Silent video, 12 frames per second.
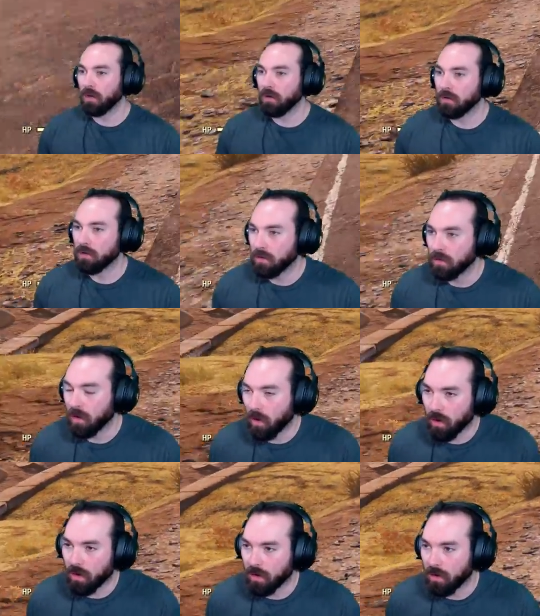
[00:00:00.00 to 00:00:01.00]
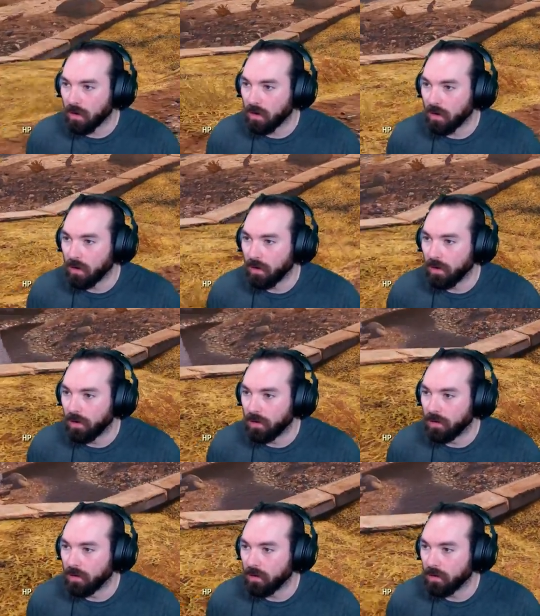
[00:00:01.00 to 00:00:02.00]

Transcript: [no speech]